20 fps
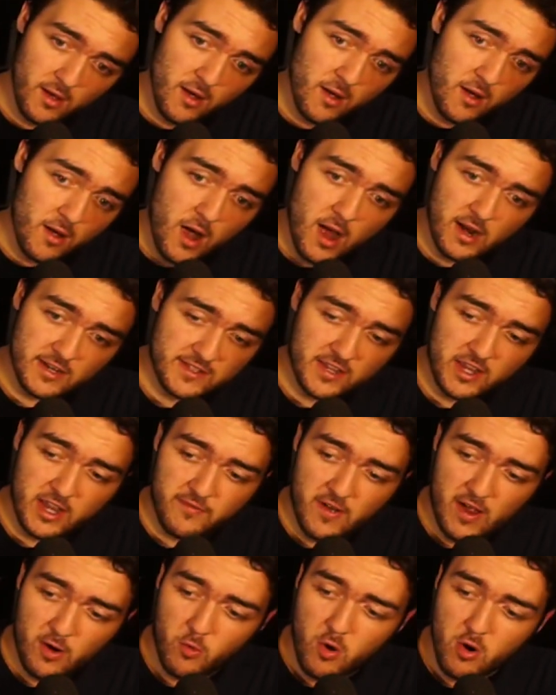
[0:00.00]
Honestly, if
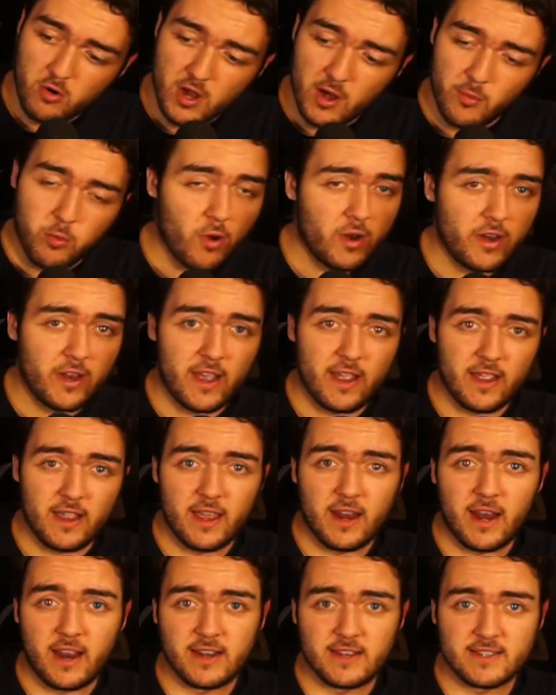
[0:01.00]
I woke up one day
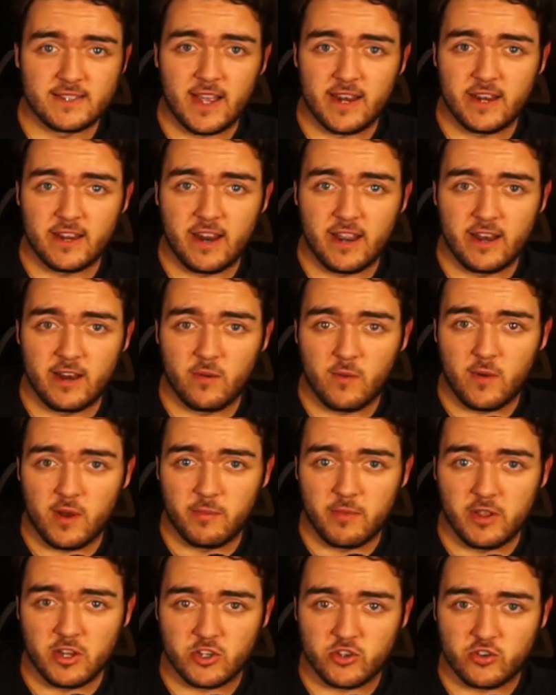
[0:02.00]
and I decided I didn't want to
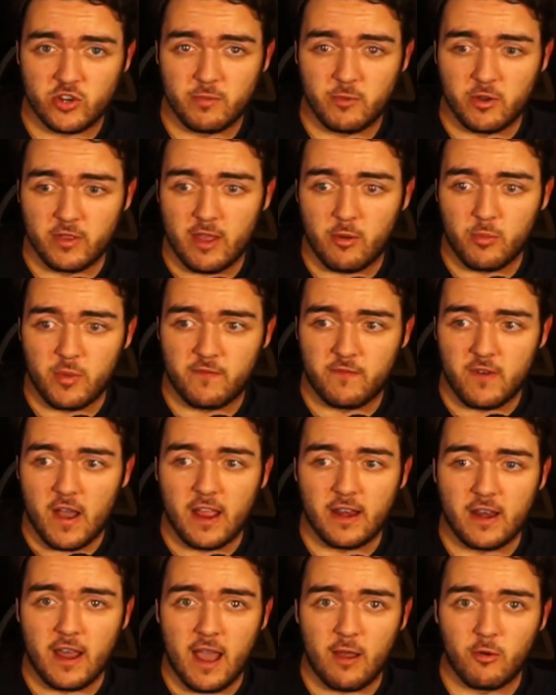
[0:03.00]
be a streamer, that would be
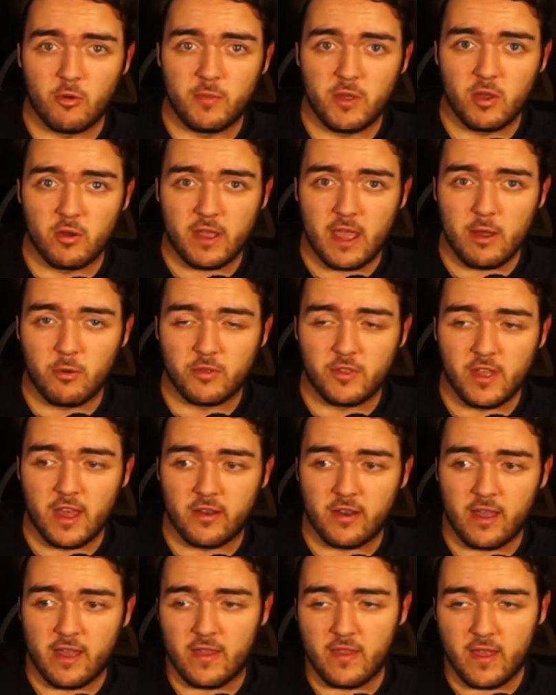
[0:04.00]
fine. I would be okay with that.
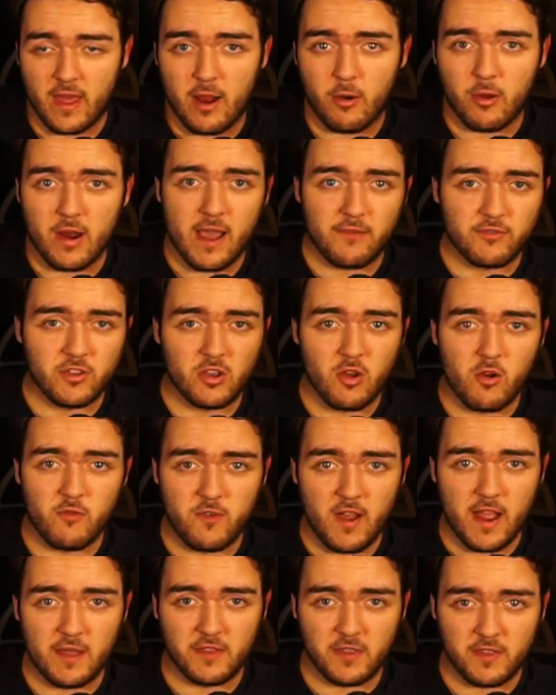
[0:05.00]
And then I would have to go
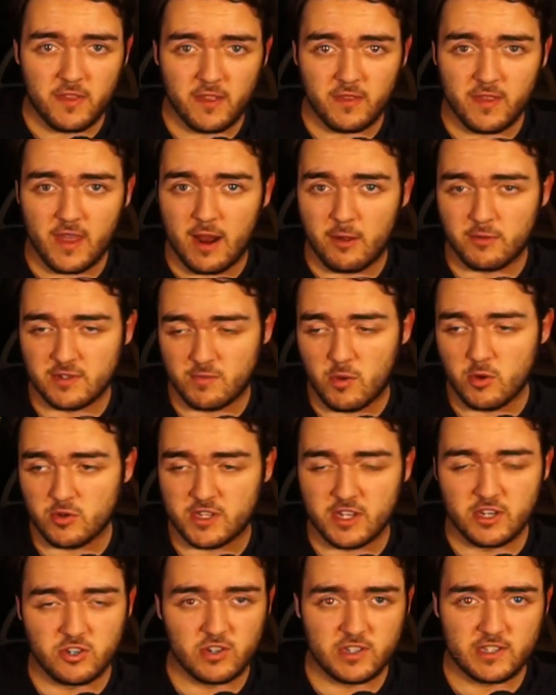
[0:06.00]
find the thing that I was most
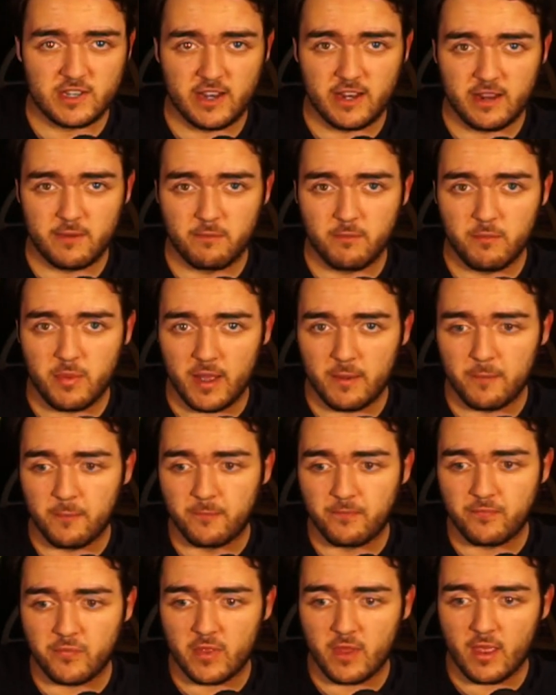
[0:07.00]
interested in. But
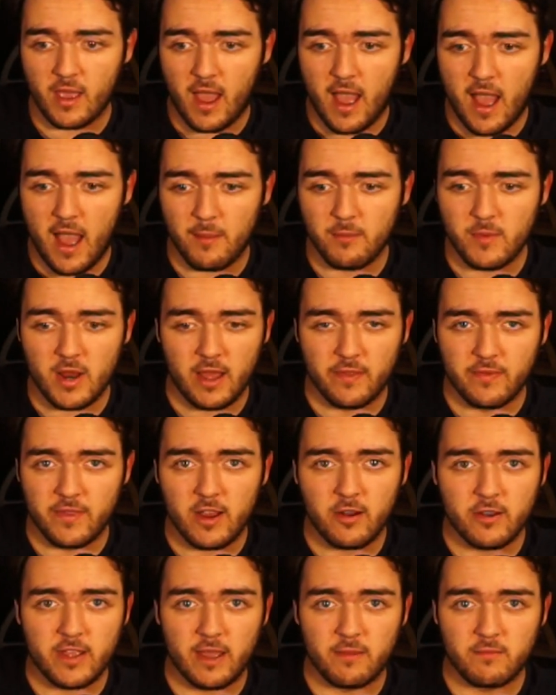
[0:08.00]
I'm not there
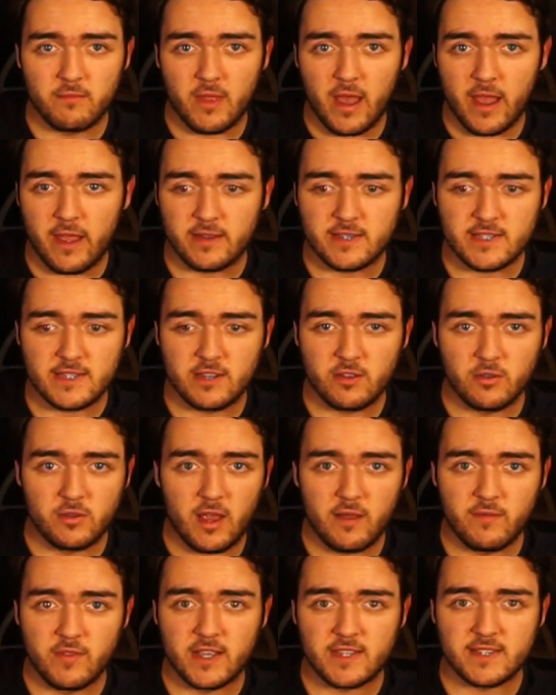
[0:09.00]
yet. I still
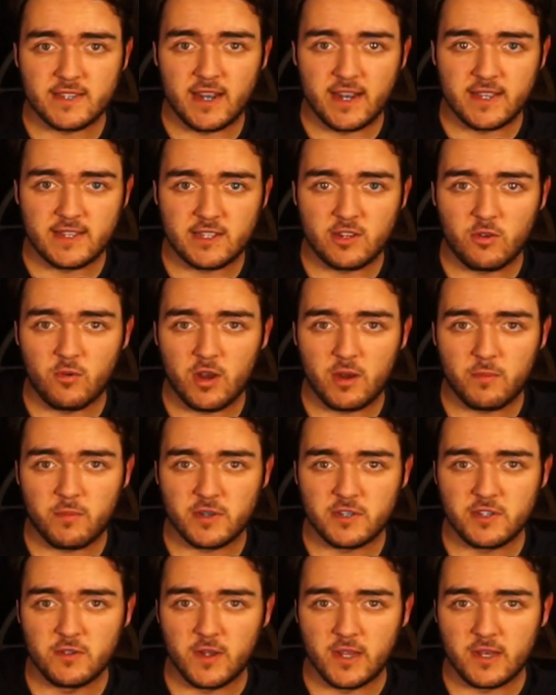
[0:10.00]
love this and I still want to
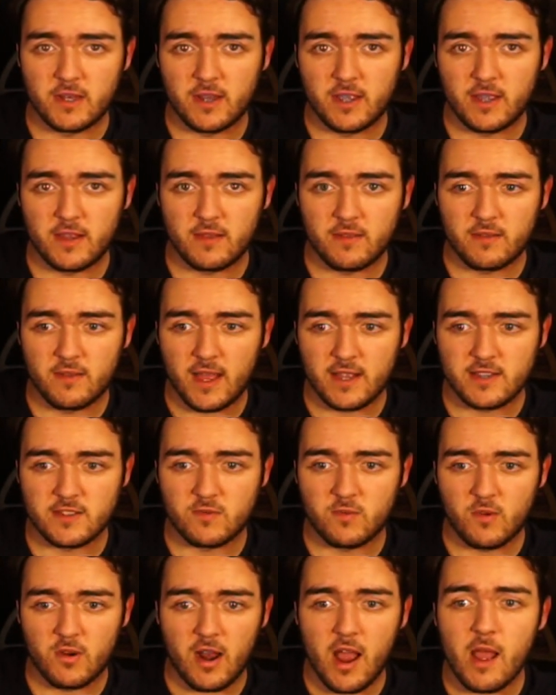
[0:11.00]
pursue it. And that's
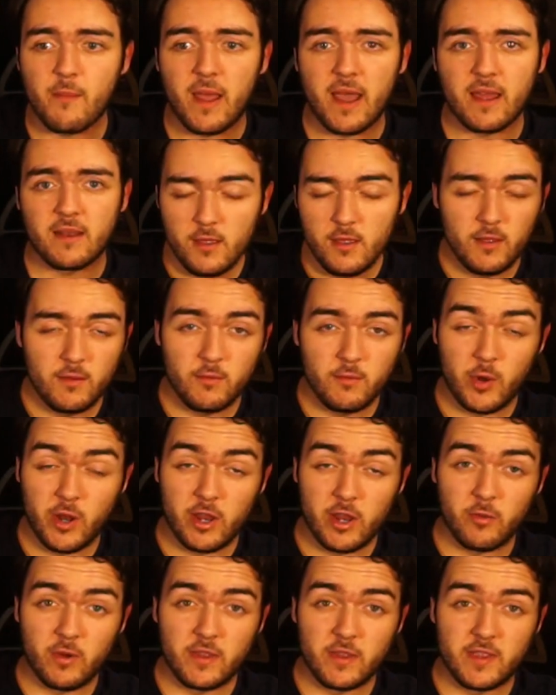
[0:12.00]
where I'm at. But
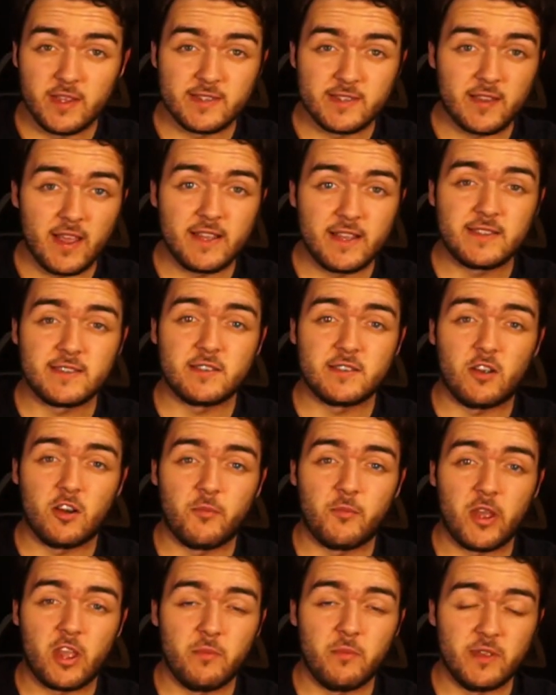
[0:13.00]
anyway, these lights are
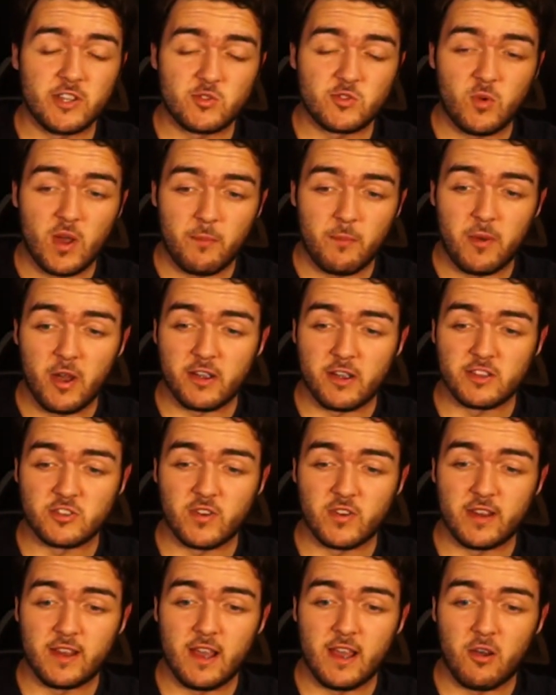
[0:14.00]
making me sweat buckets
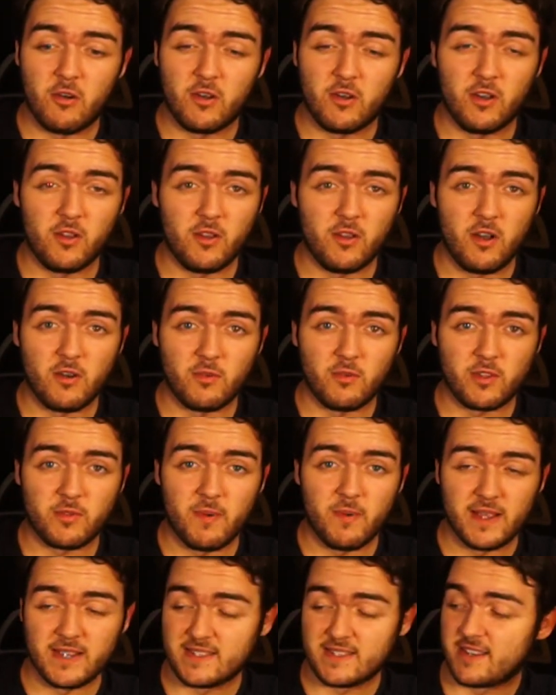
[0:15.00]
right now, along with
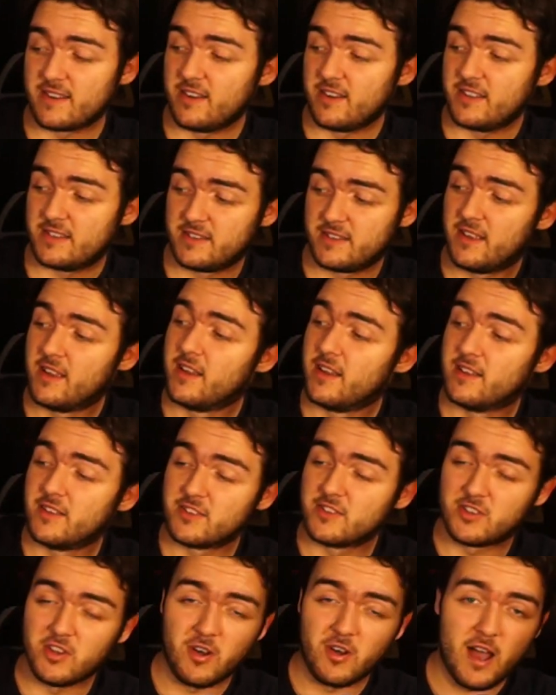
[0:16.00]
my sickness.
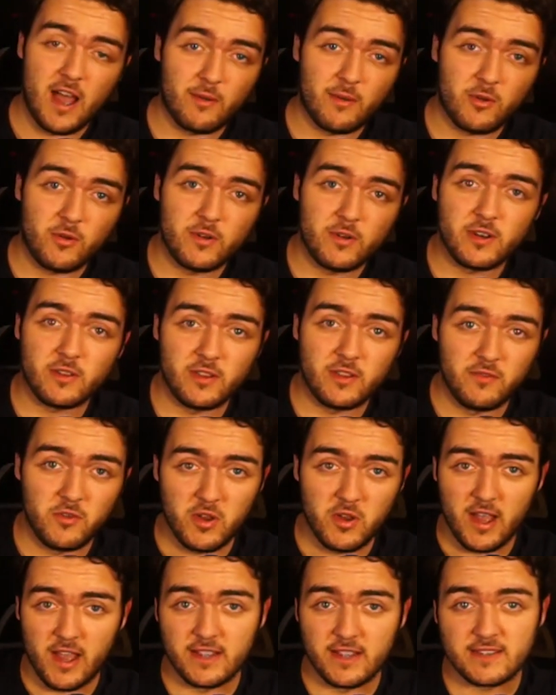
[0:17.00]
So I'm going to leave you
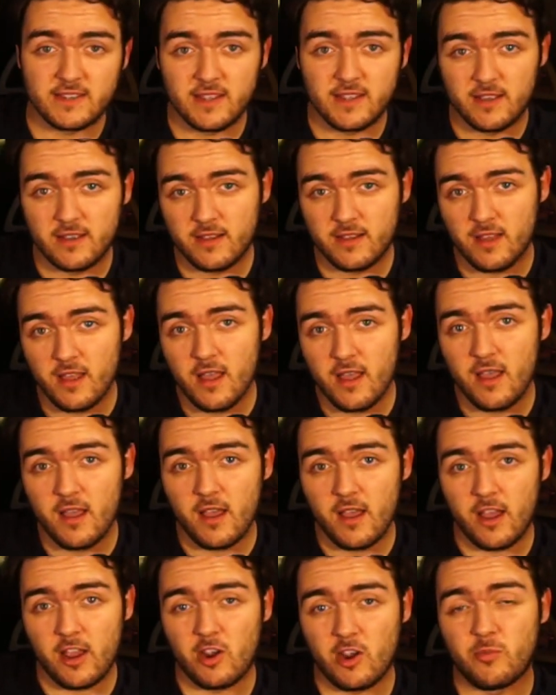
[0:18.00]
guys.
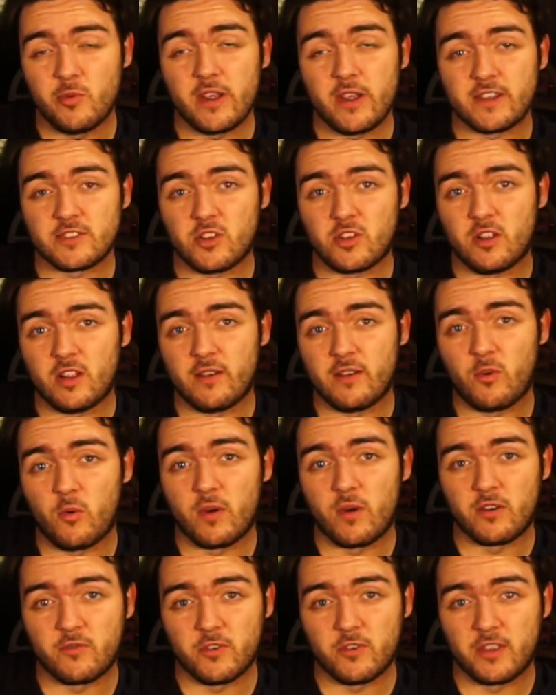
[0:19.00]
I hope you guys all have a
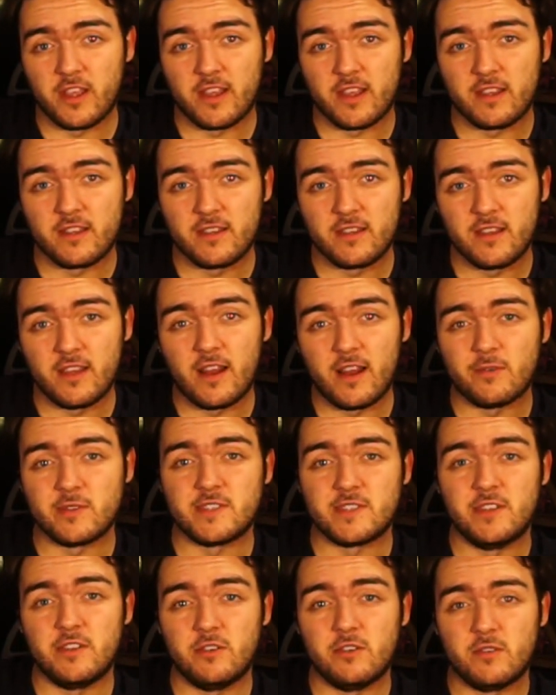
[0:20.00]
wonderful day, and I will
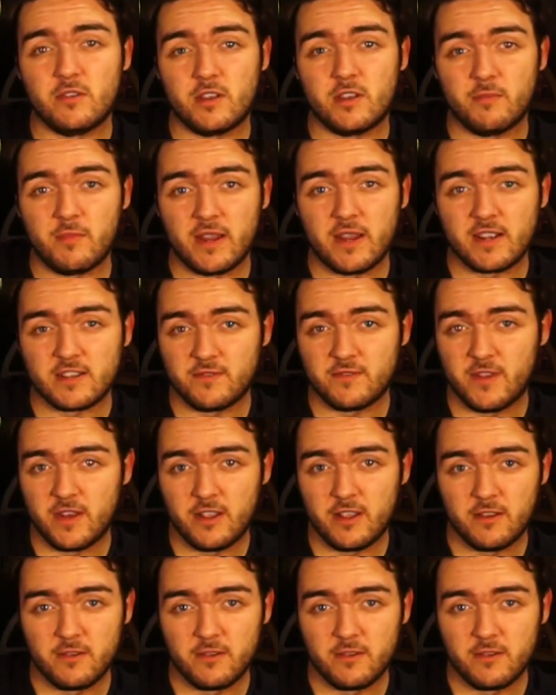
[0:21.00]
see you in my next video.